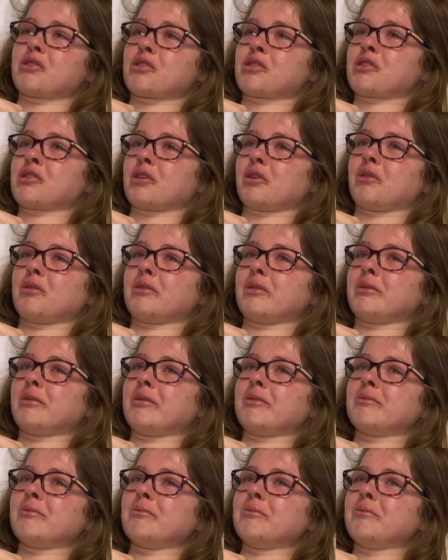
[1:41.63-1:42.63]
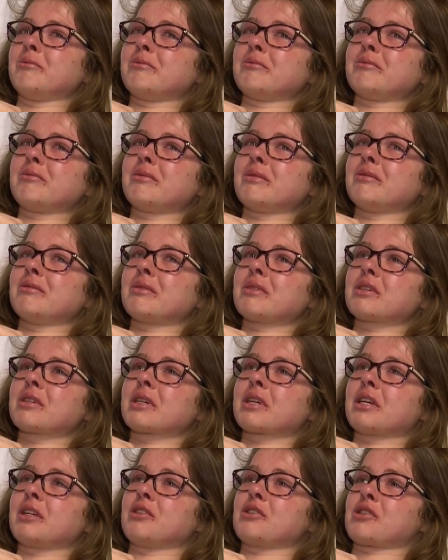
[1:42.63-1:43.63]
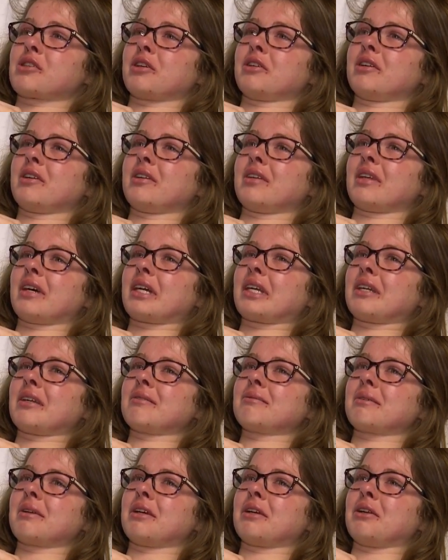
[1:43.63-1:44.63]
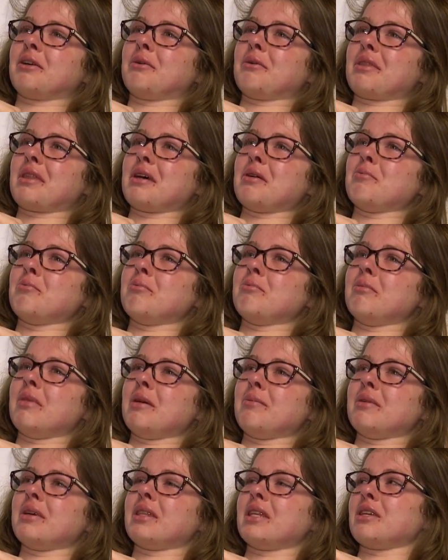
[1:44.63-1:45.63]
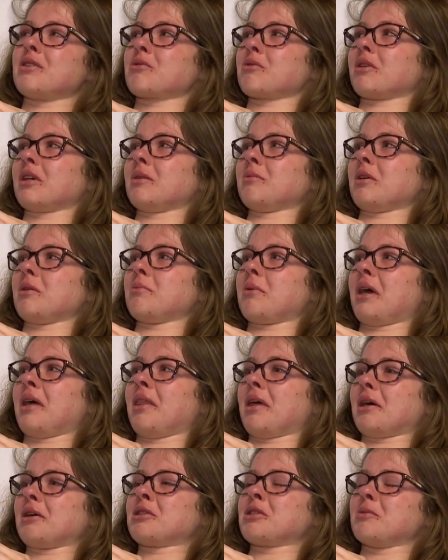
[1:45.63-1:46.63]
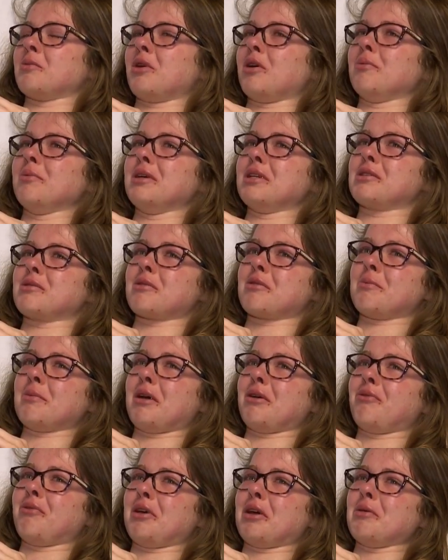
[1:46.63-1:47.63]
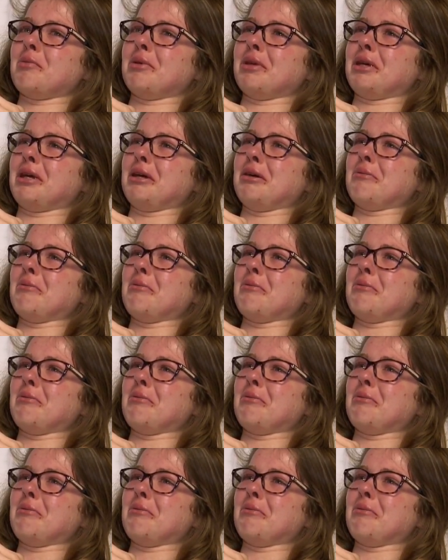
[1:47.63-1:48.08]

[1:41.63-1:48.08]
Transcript: just so concerned that, you know, that maybe these were going to be my last moments with my family.